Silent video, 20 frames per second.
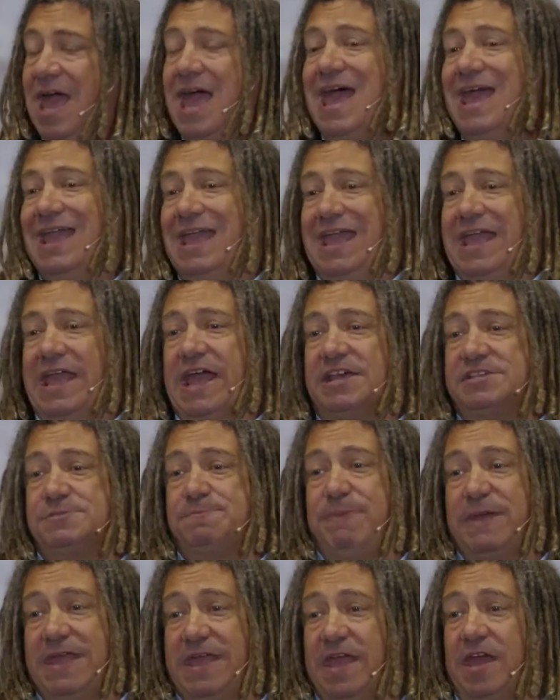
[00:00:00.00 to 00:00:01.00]

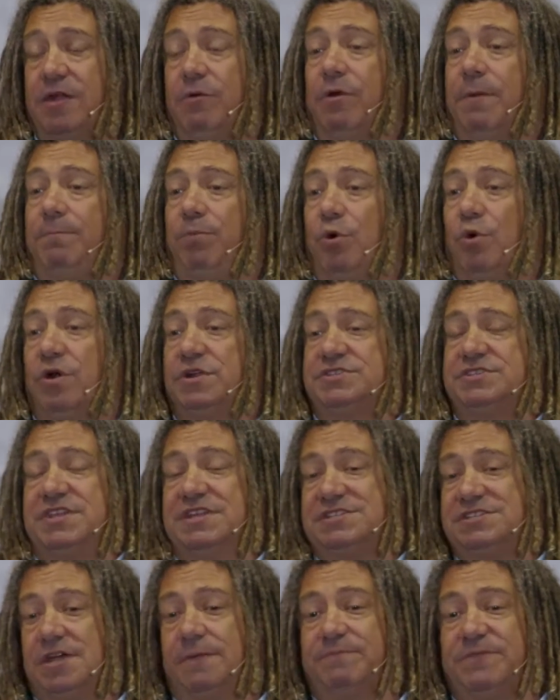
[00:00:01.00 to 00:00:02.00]
ESPN reports that
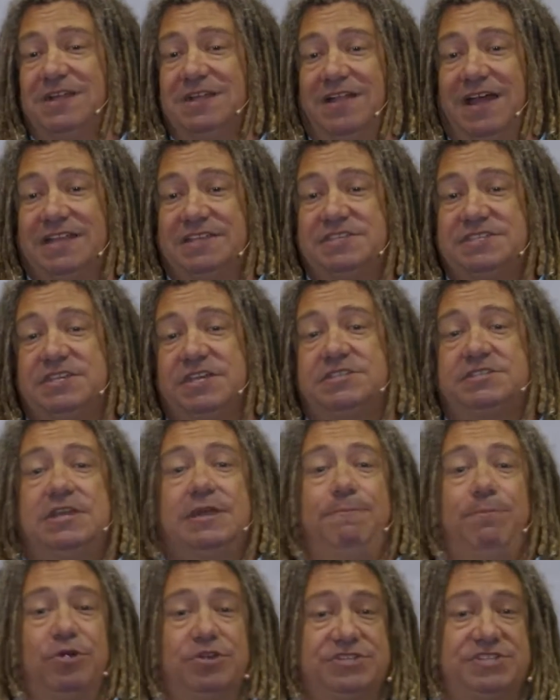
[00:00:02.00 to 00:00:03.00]
something like
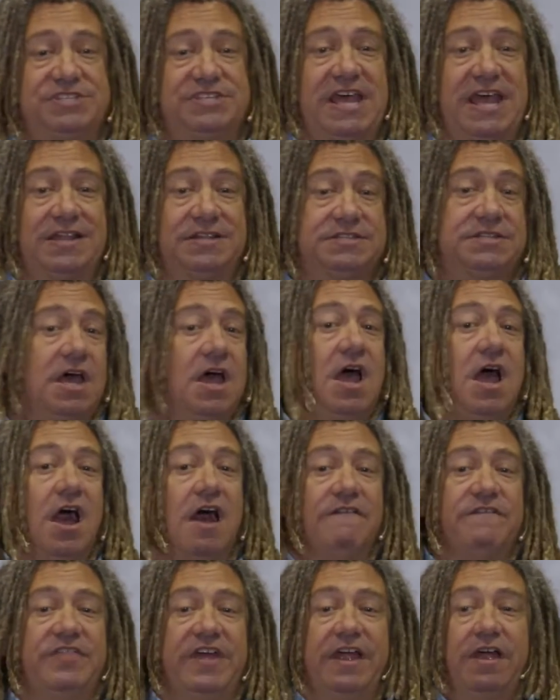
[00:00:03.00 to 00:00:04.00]
60%
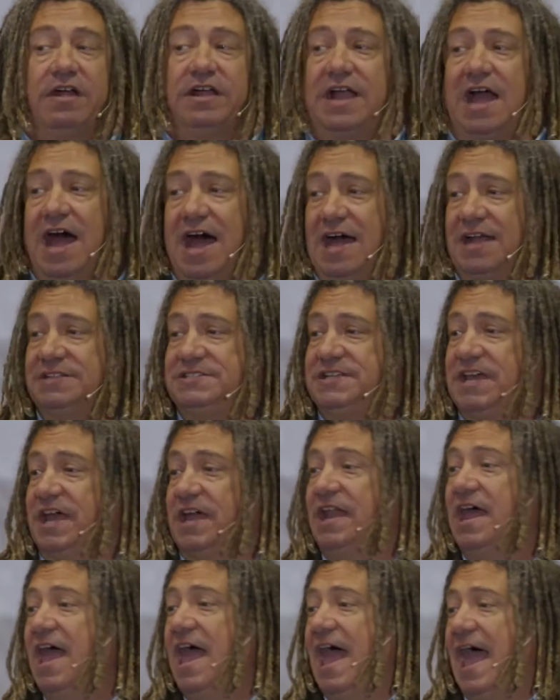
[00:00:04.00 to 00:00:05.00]
of their content
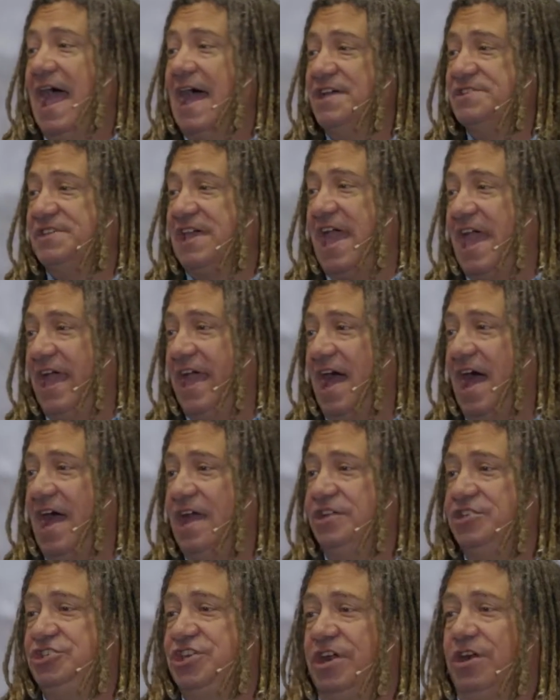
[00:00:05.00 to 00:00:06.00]
has AI
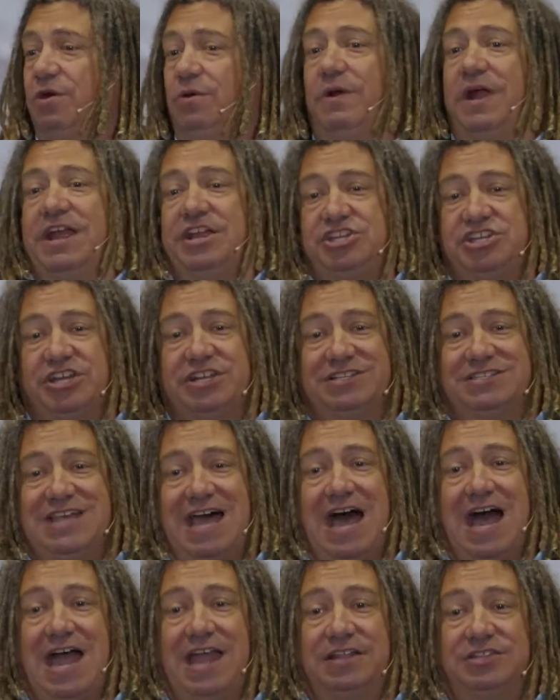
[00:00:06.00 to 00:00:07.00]
generation
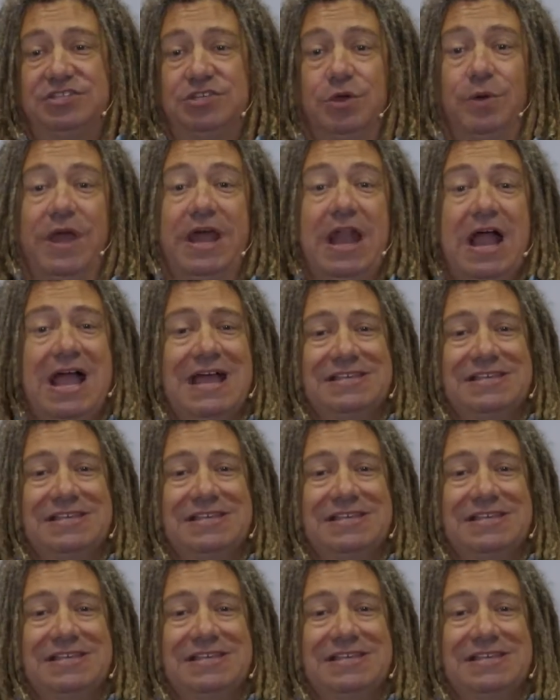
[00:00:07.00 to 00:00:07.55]
tied to it.